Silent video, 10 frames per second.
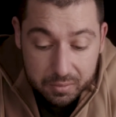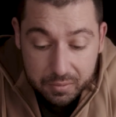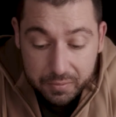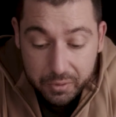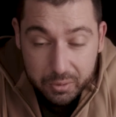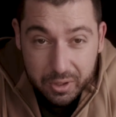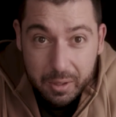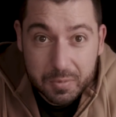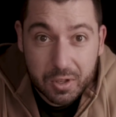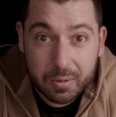a few
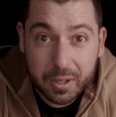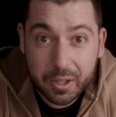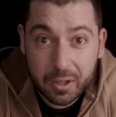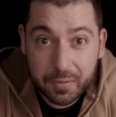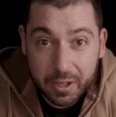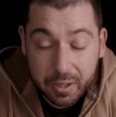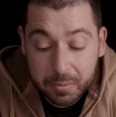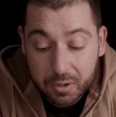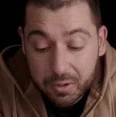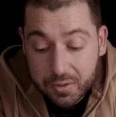times already off
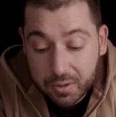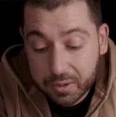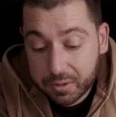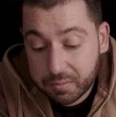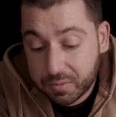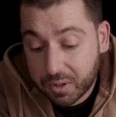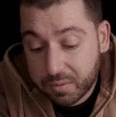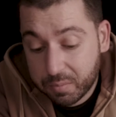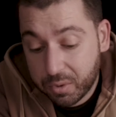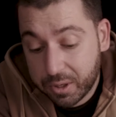camera, so it
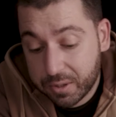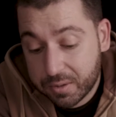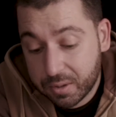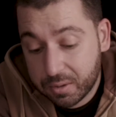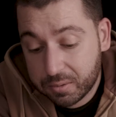doesn't break, so